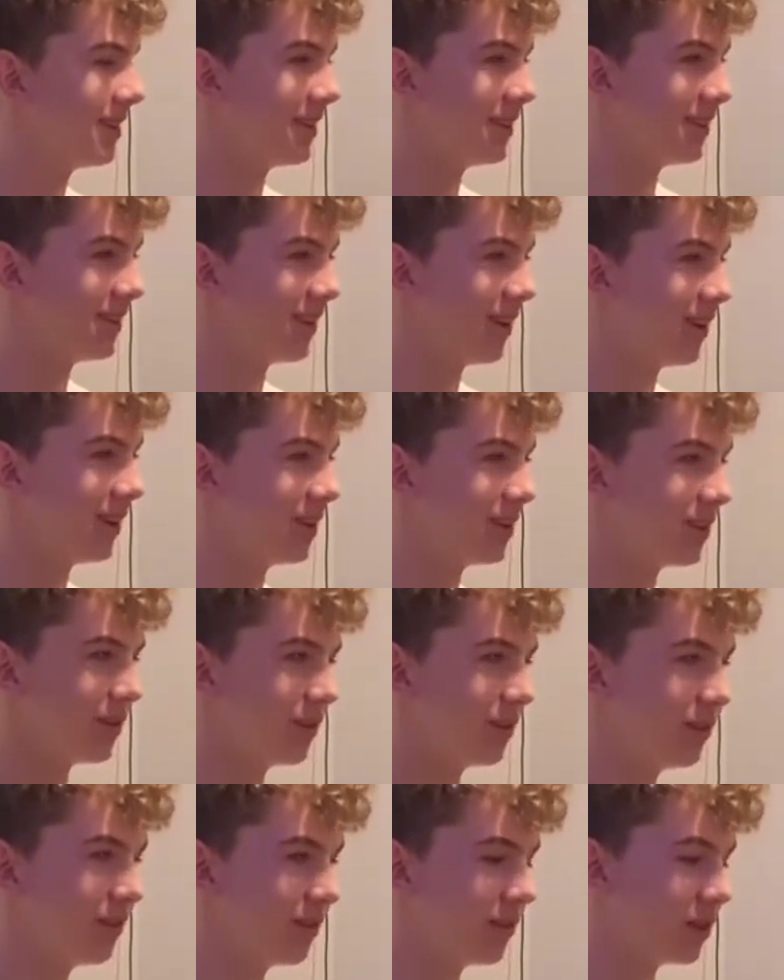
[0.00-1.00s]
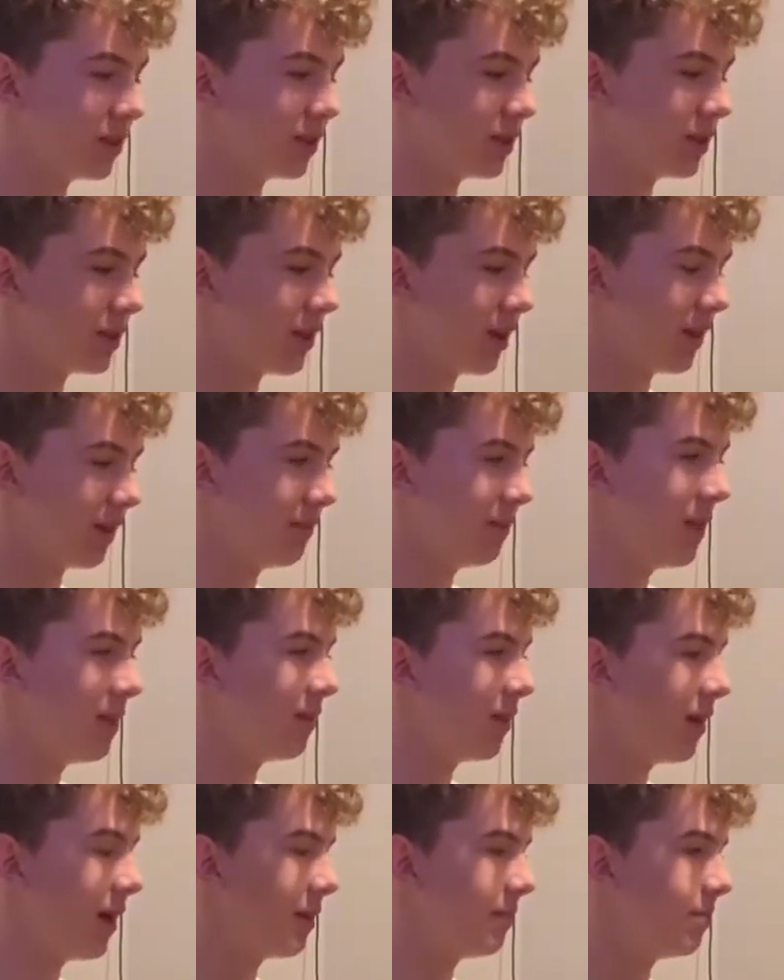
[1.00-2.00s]
So I sort of just I've
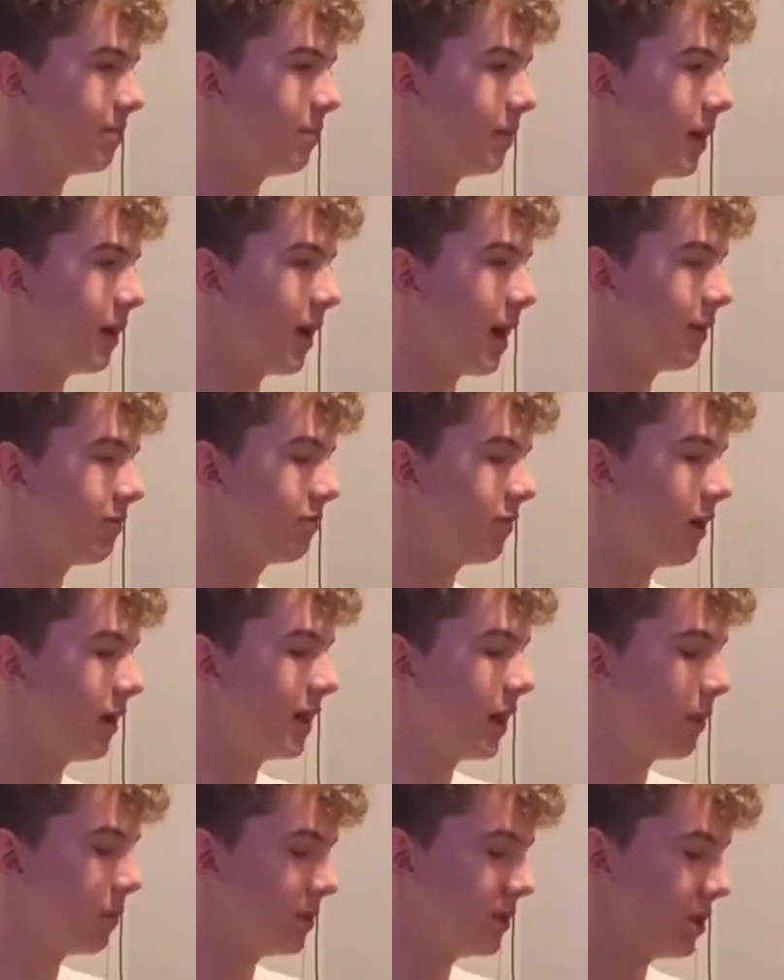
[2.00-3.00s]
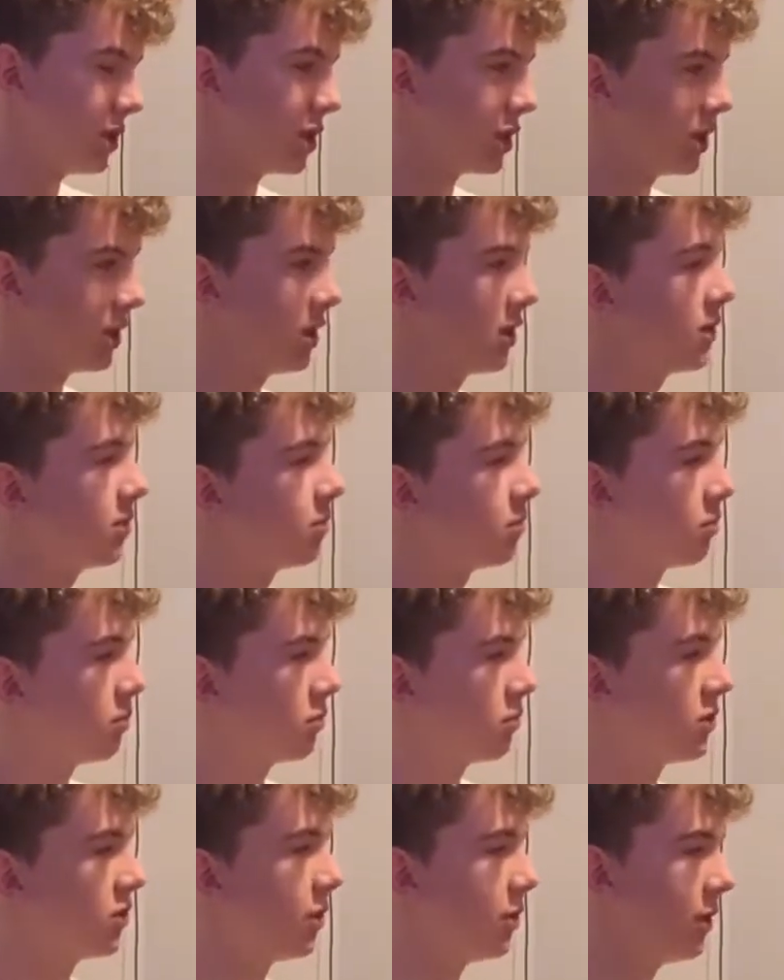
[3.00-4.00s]
never find that position that's
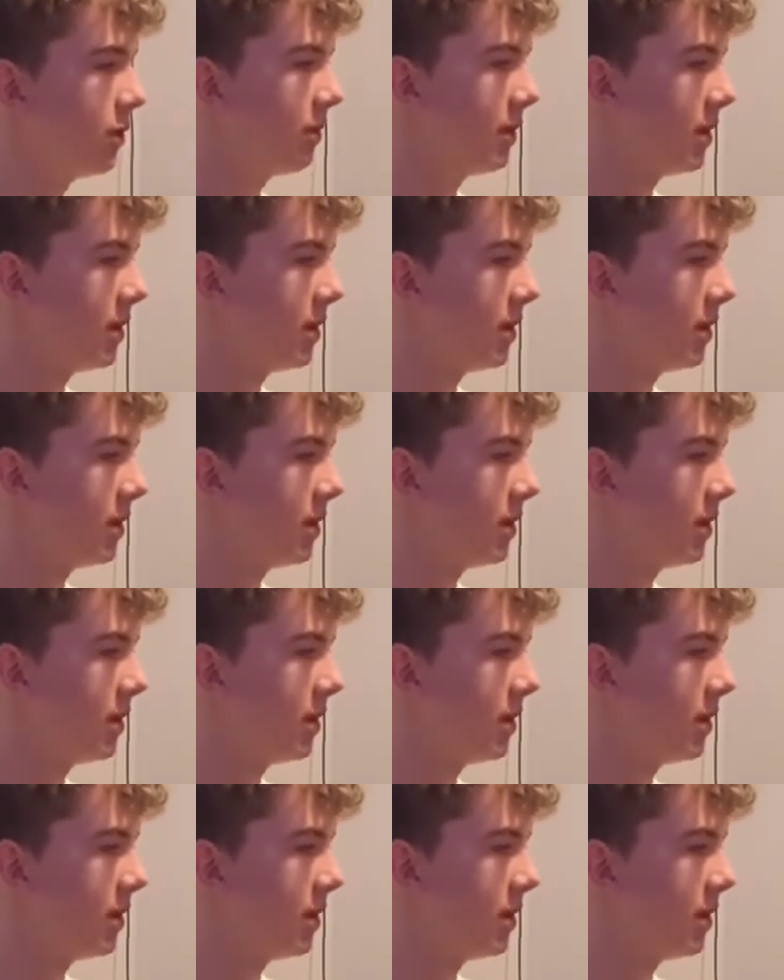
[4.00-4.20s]
suited me